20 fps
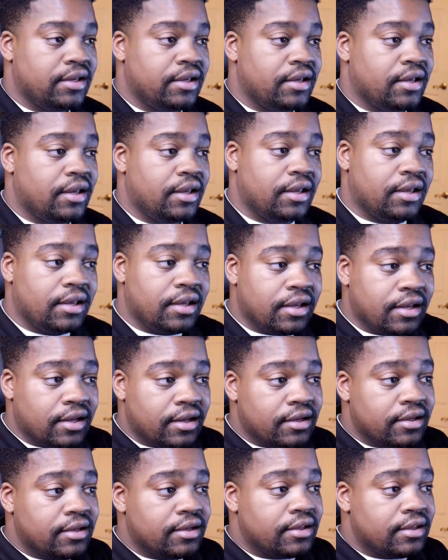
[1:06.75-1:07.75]

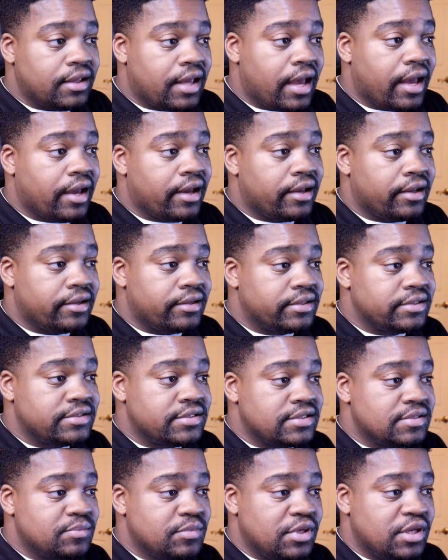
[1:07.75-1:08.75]
And yeah, this
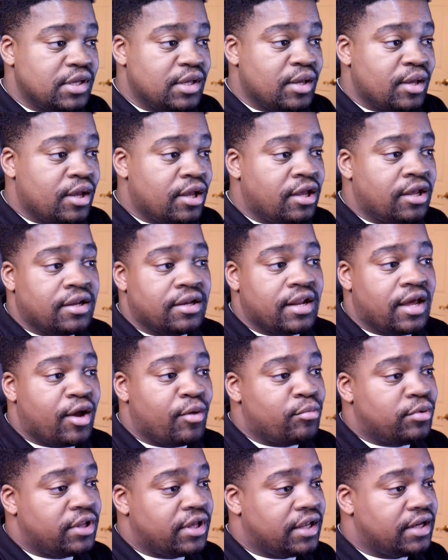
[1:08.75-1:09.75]
is me now
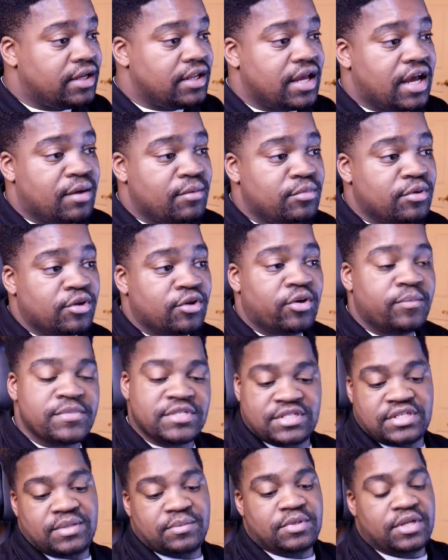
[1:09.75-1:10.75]
playing Diablo on my
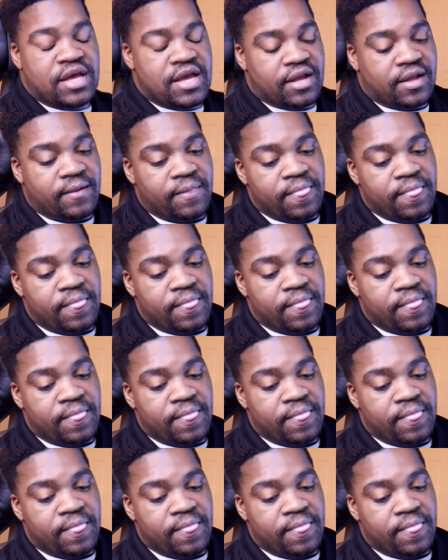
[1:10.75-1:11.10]
Steam Deck.